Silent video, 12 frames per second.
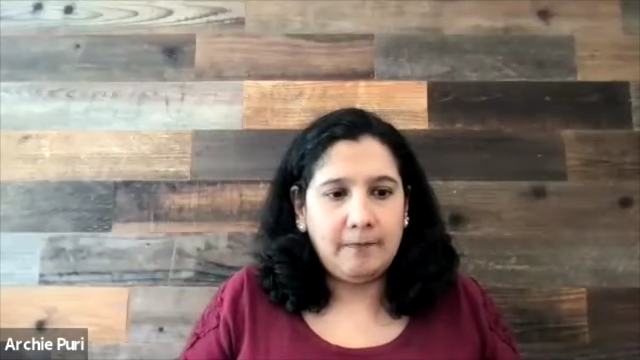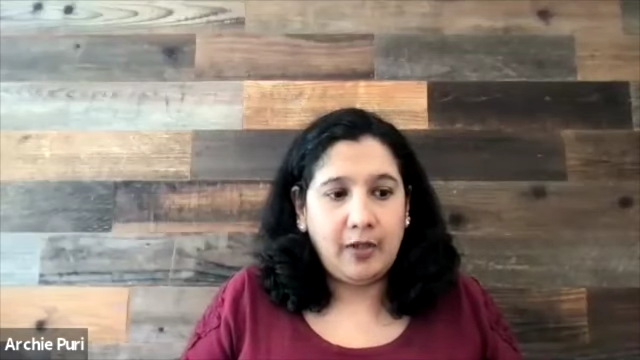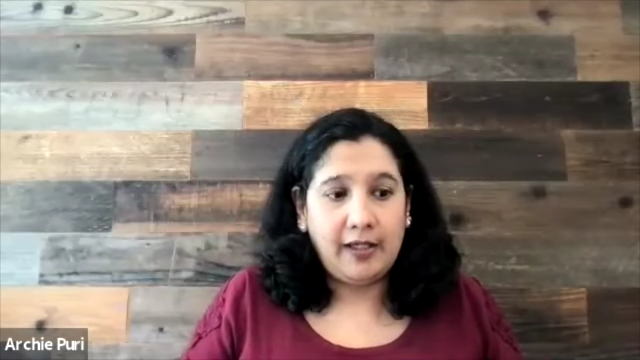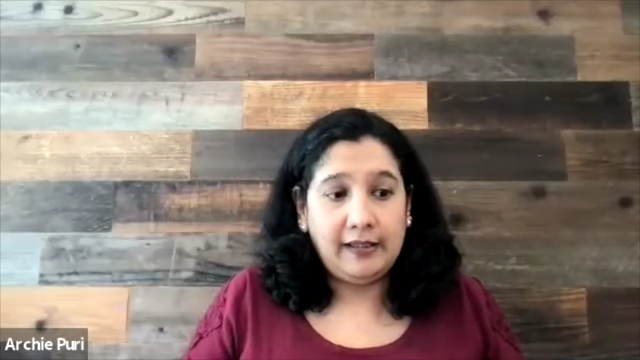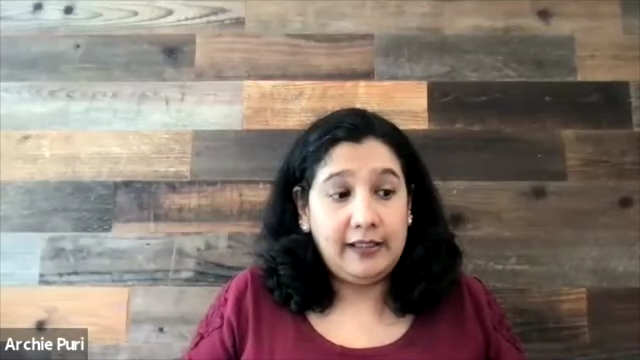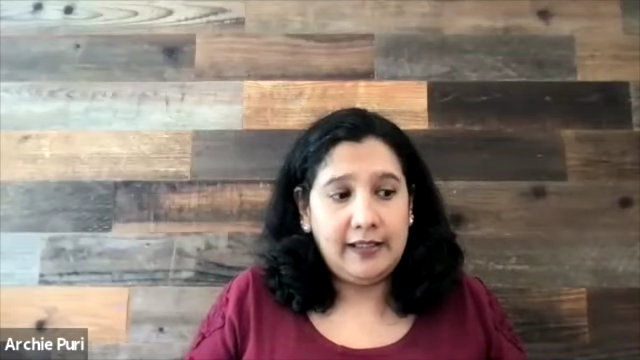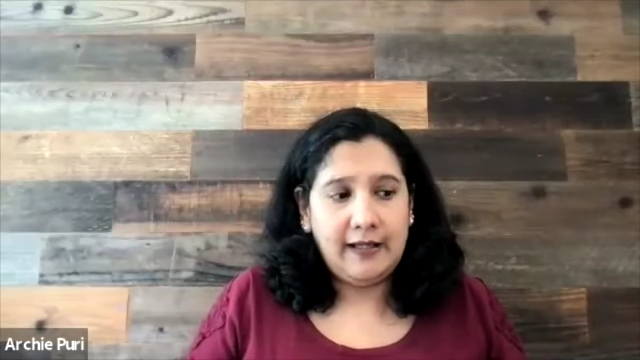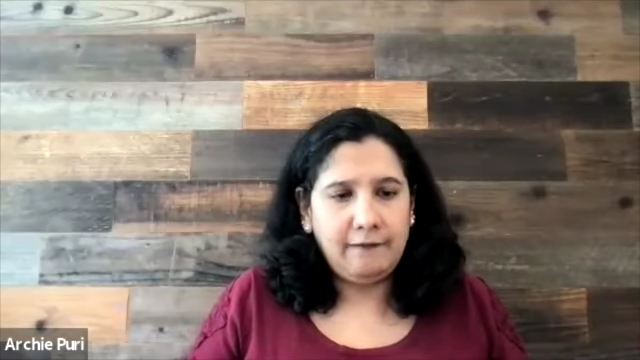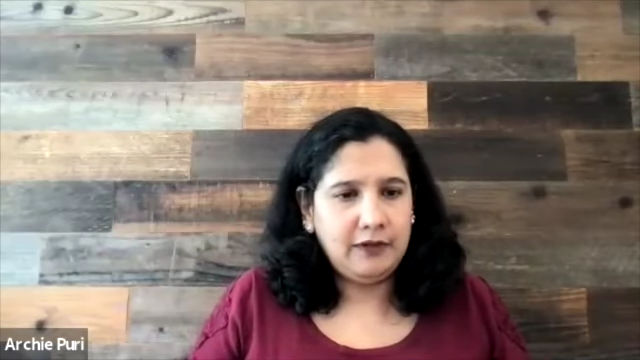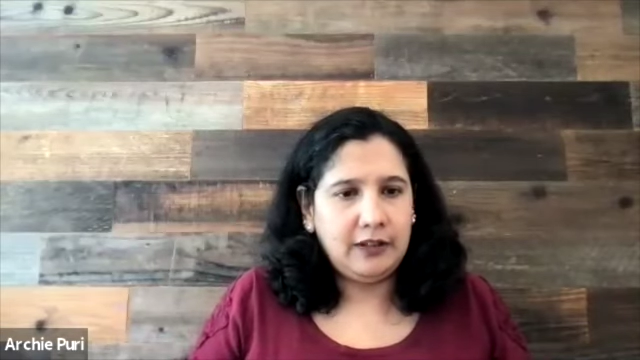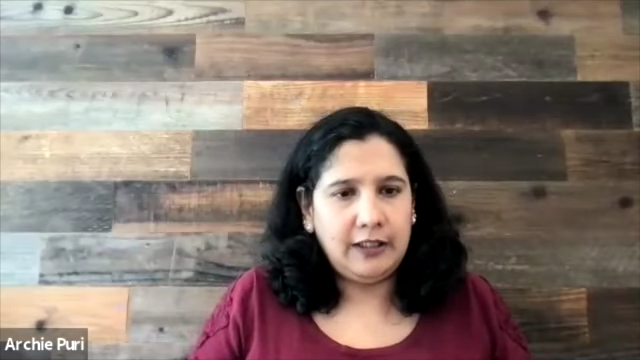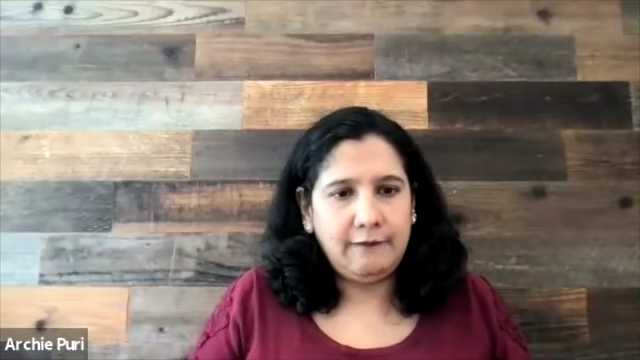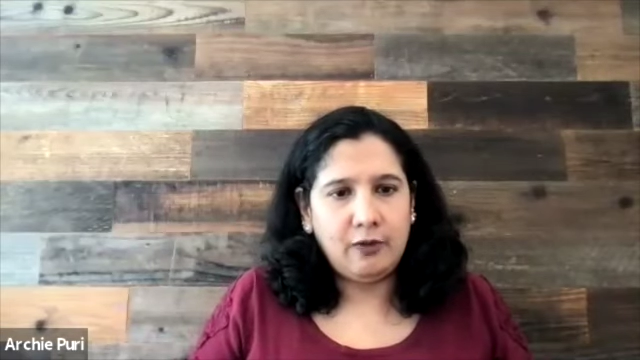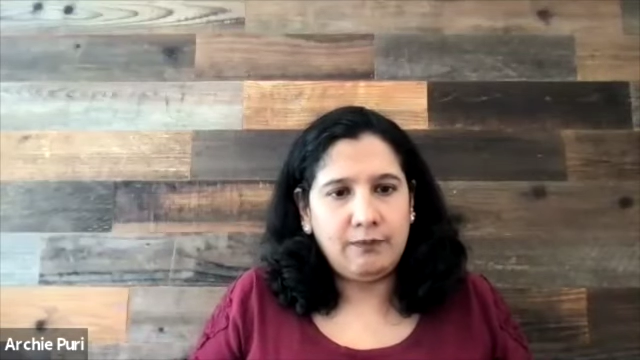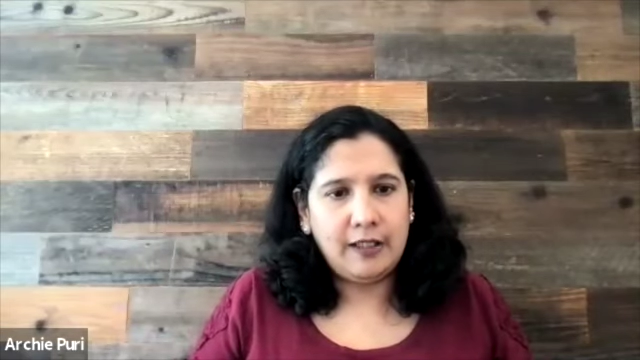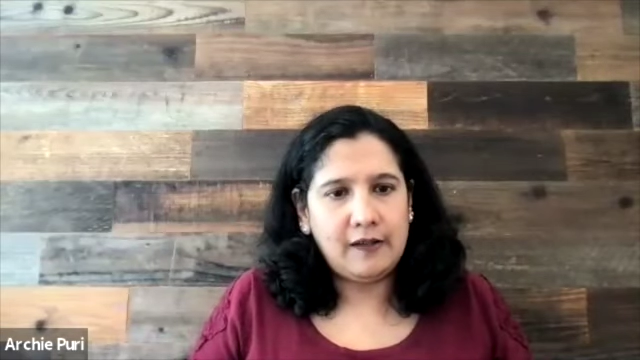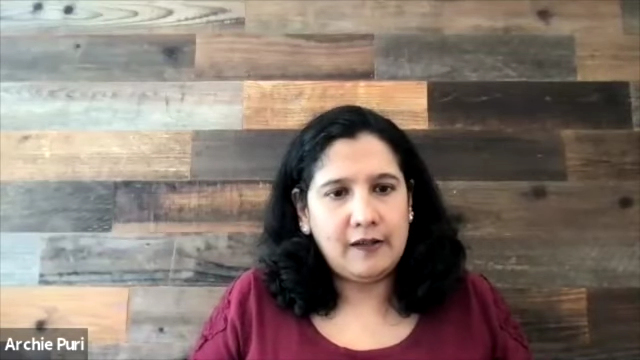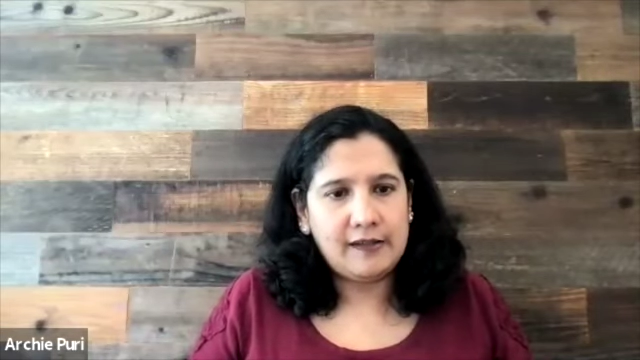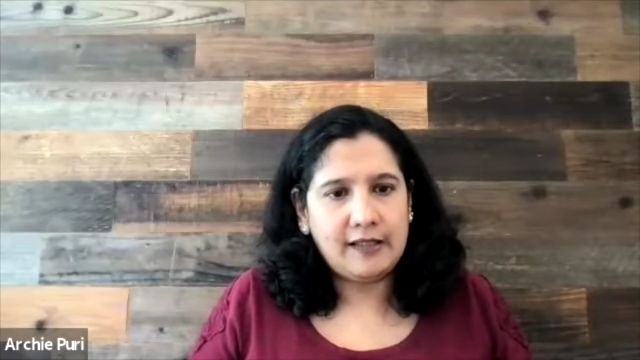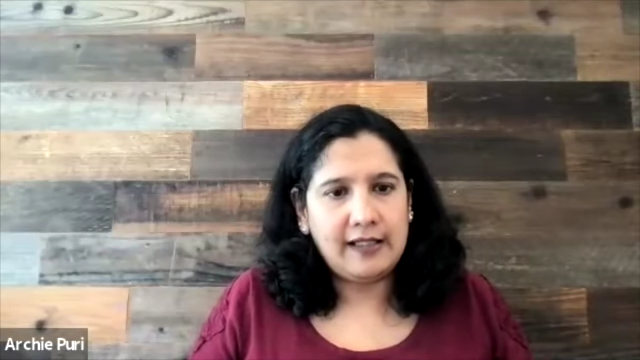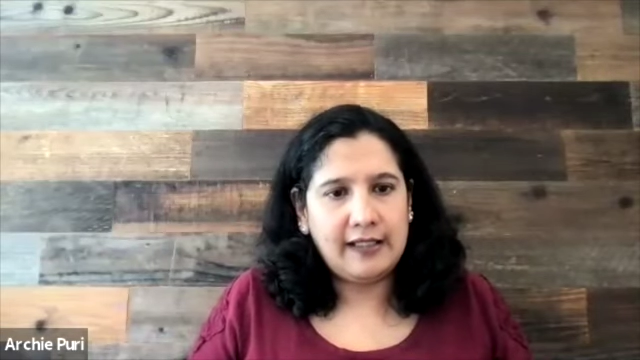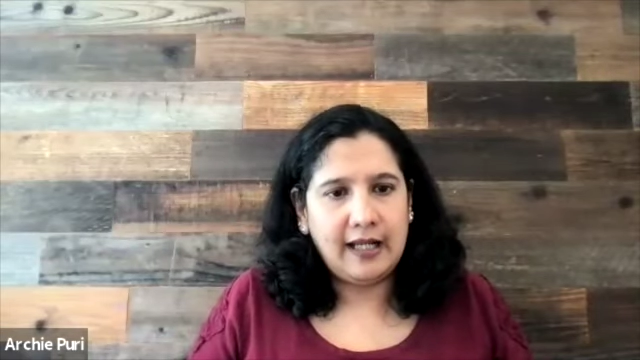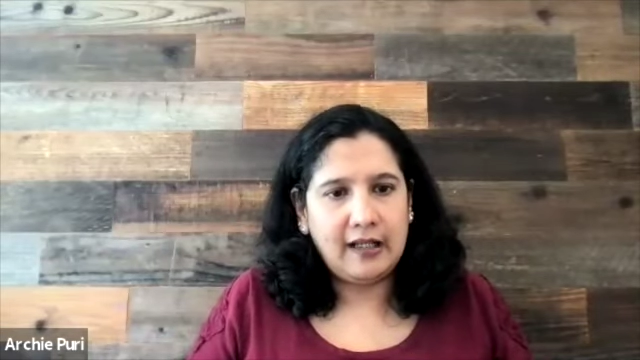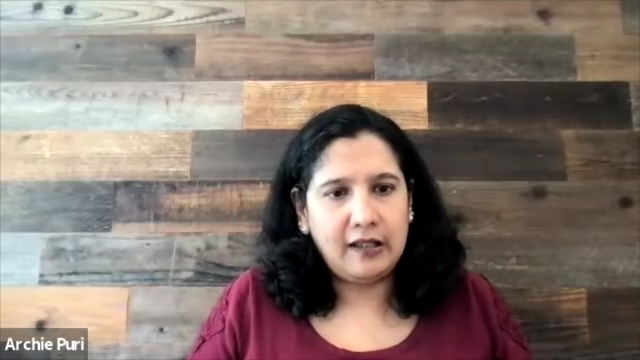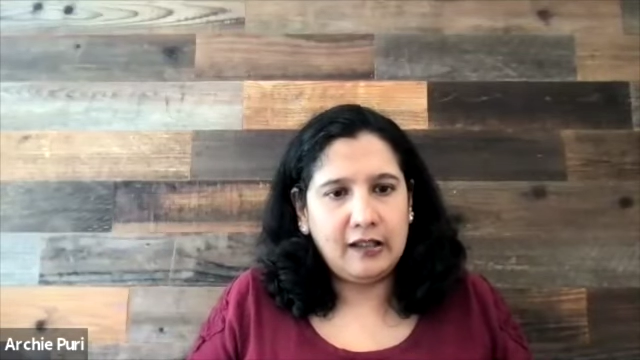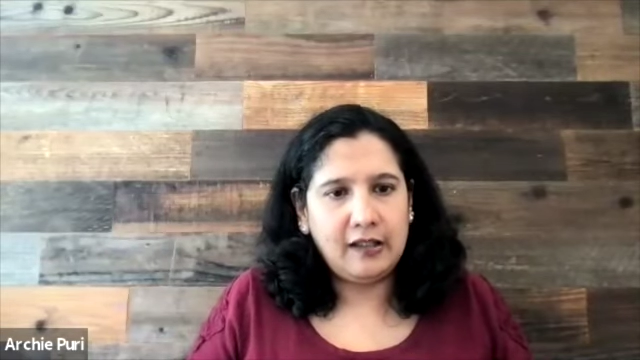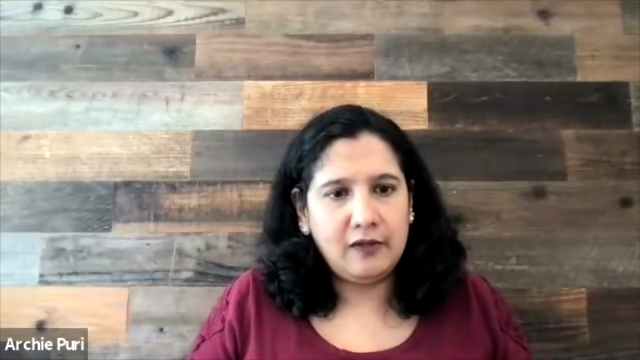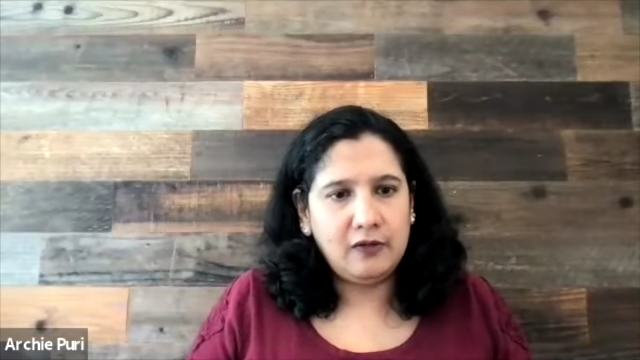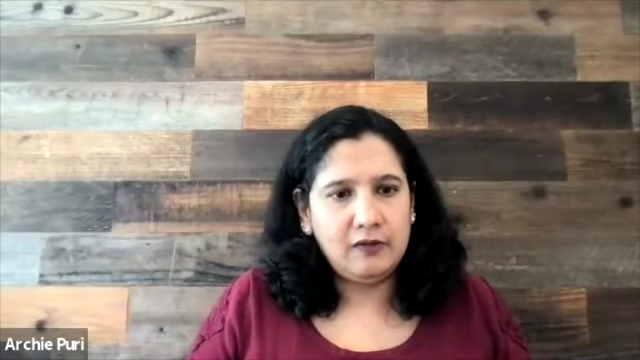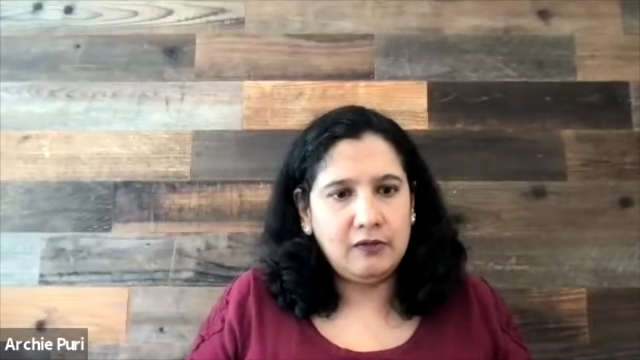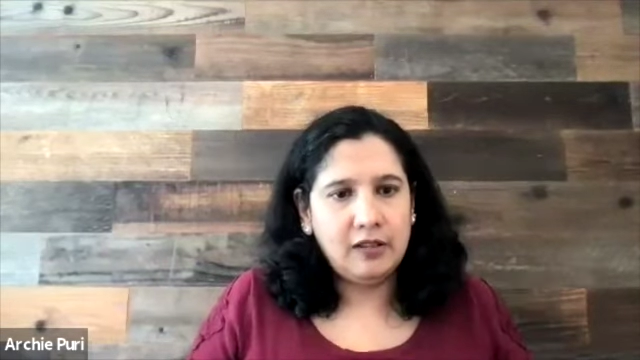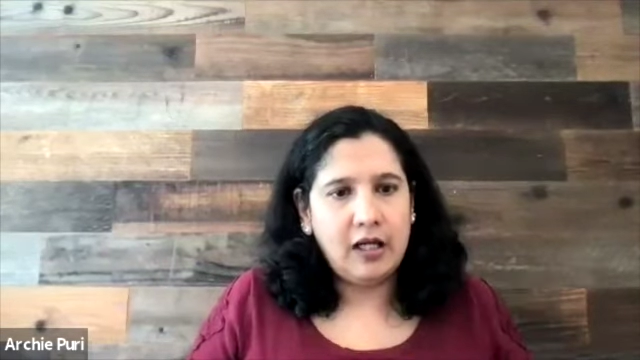I think definitely for players like Galileo,